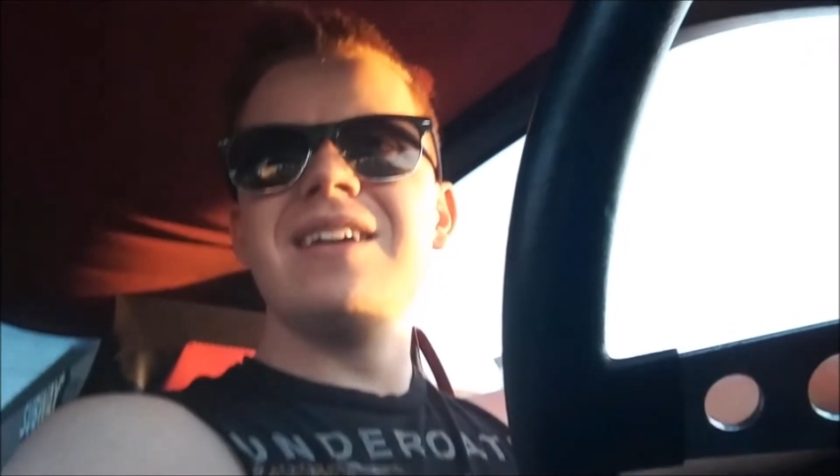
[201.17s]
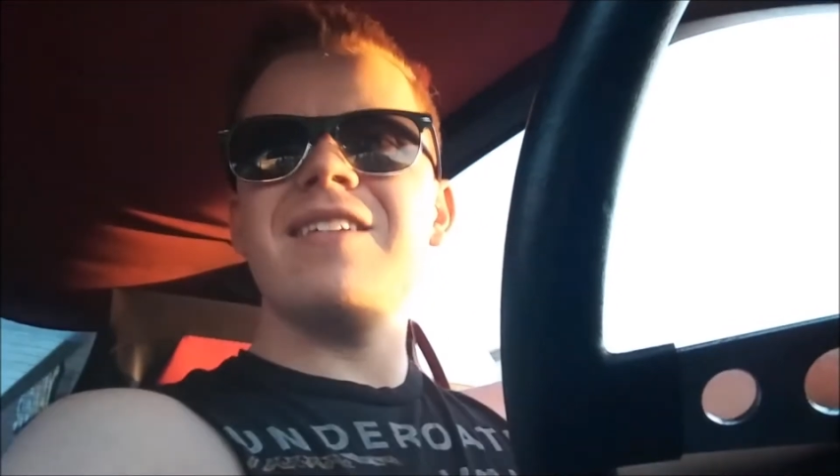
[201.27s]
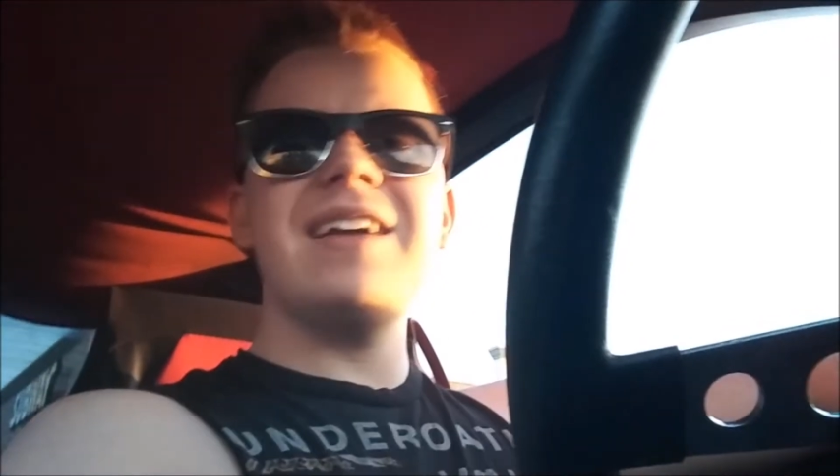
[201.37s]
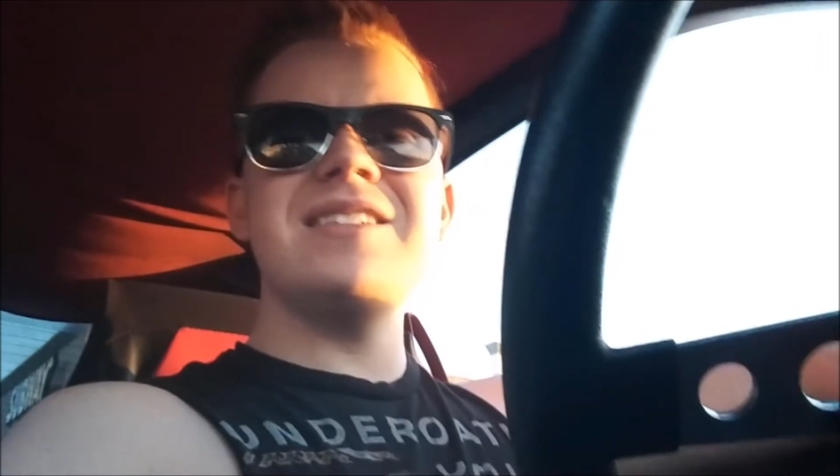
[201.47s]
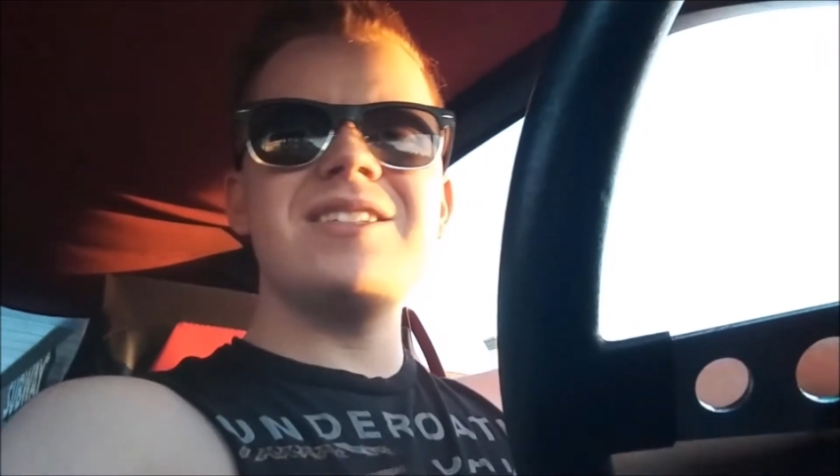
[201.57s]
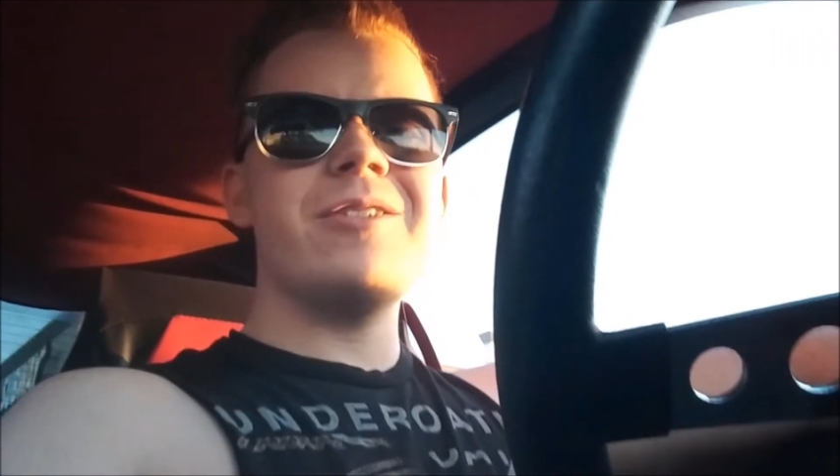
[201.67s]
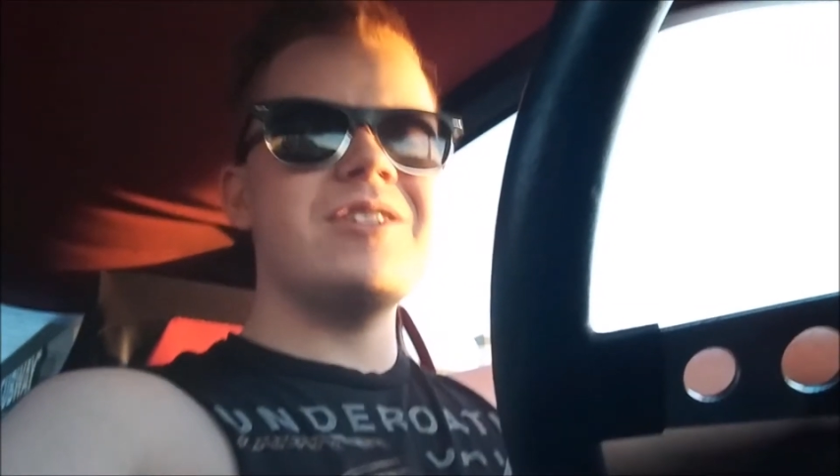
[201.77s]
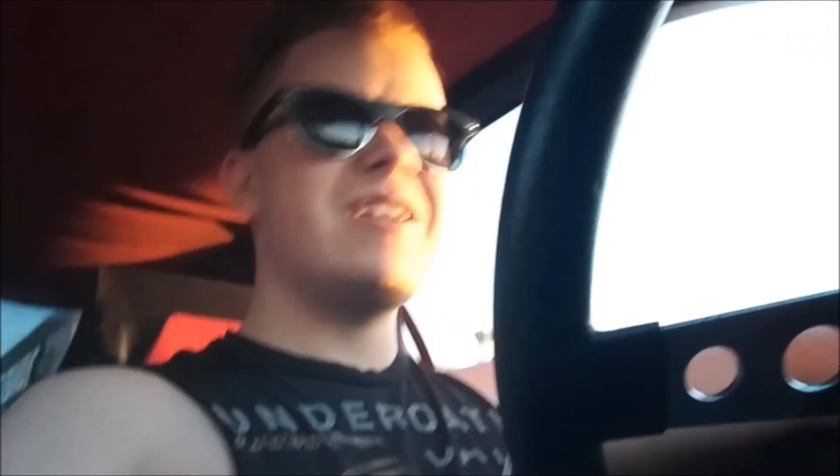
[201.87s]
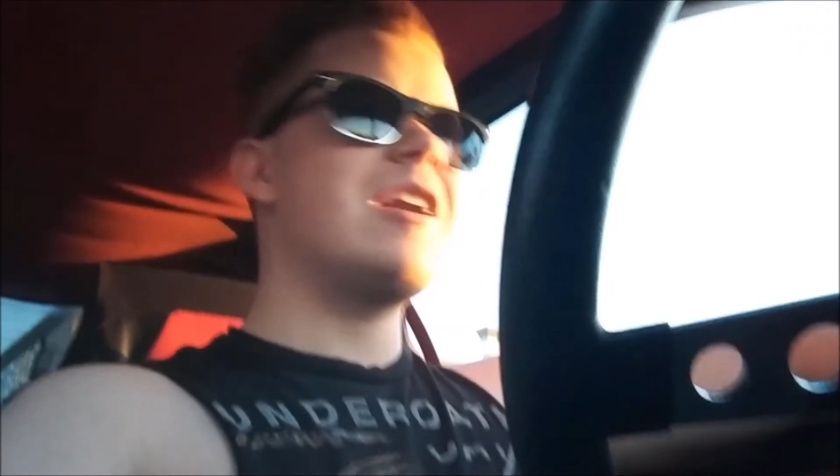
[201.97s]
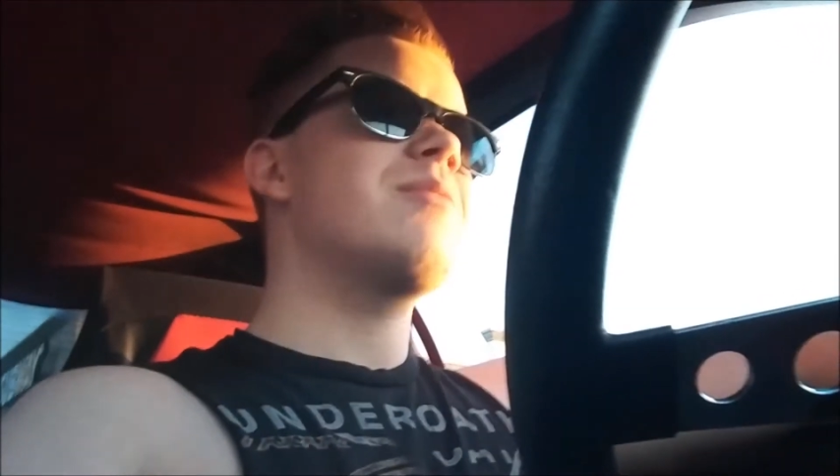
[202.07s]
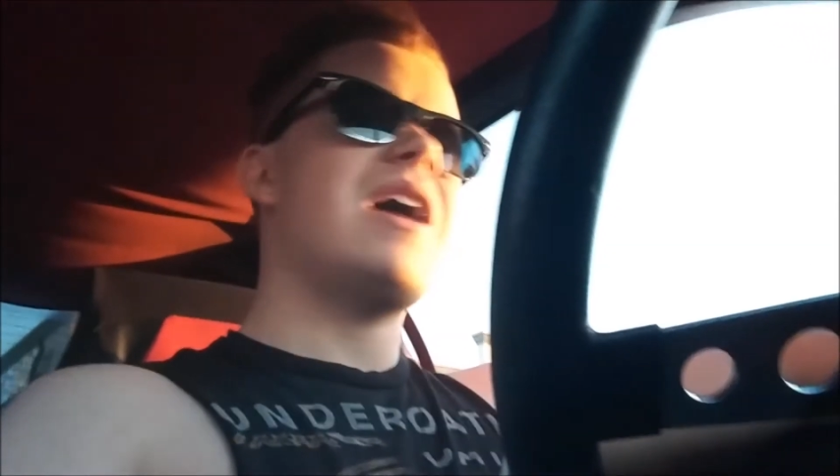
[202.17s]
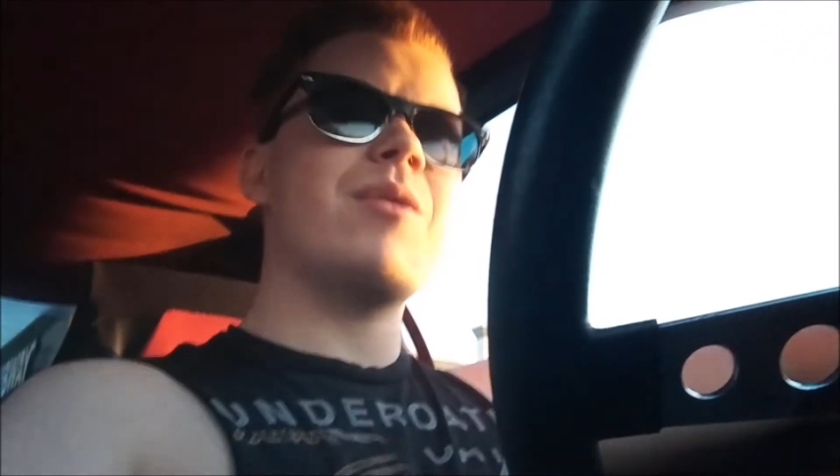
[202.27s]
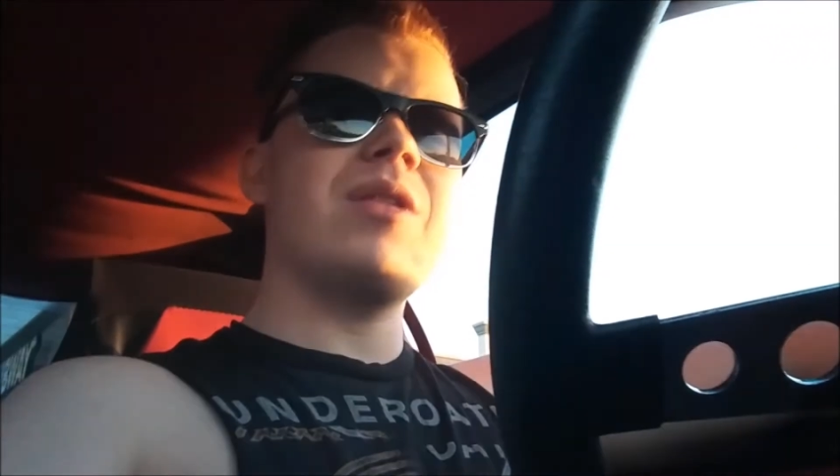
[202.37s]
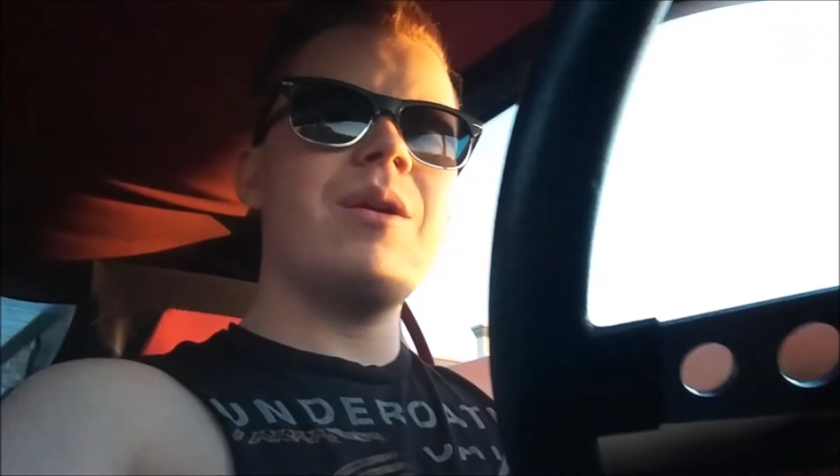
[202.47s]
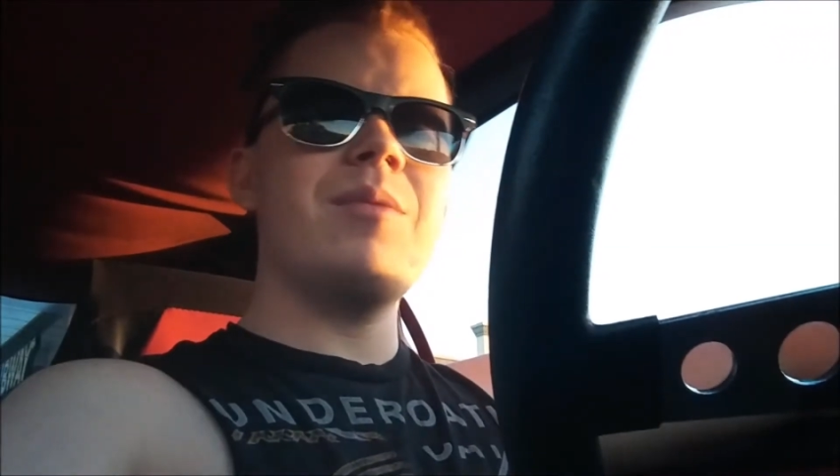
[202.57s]
Crazy stories. I ended up talking
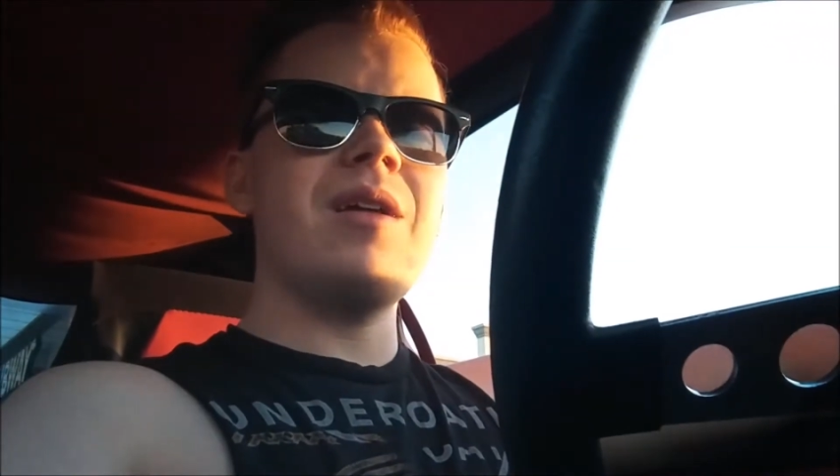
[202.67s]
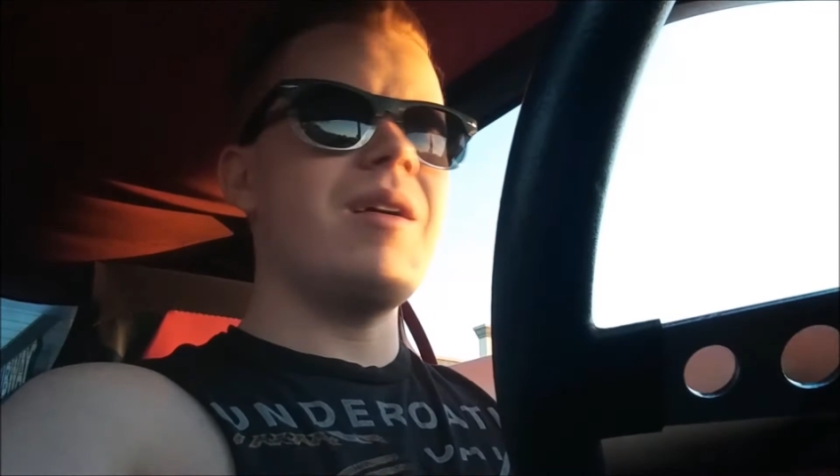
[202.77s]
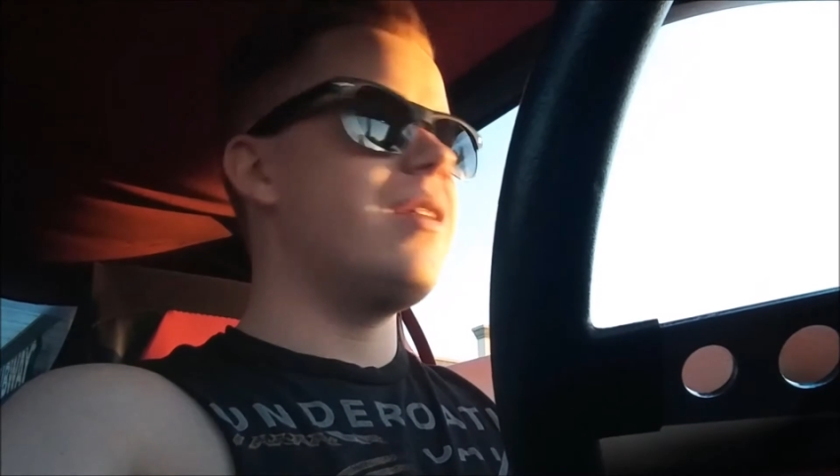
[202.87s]
with him in the,